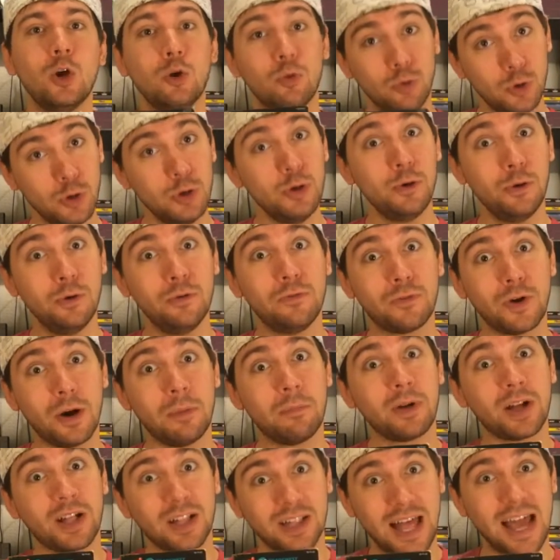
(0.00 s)
Rue
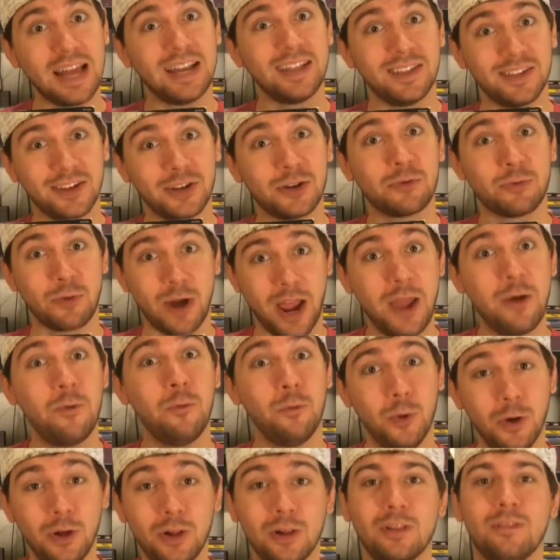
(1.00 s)
from Clan of the Grey
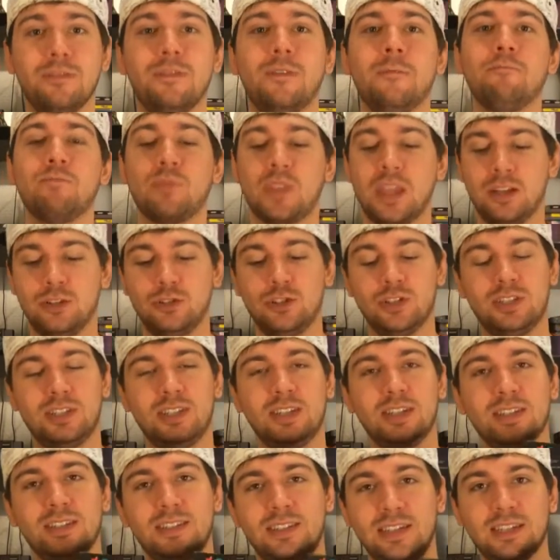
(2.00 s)
Wolf just
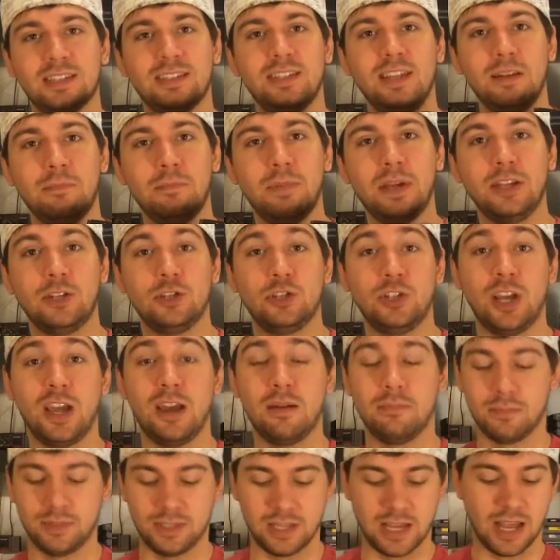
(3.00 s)
did a 16-bit
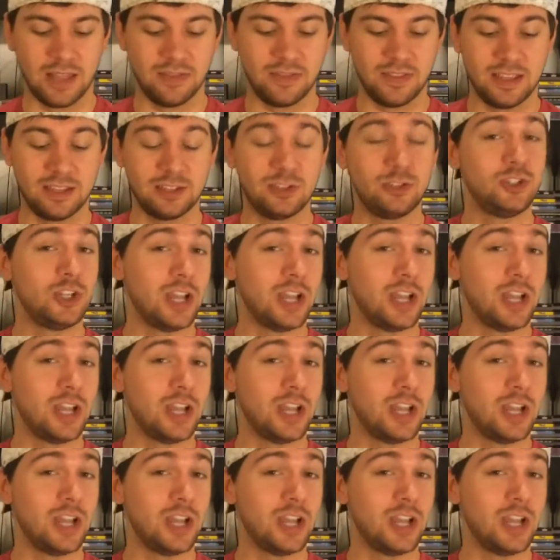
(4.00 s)
gems on this.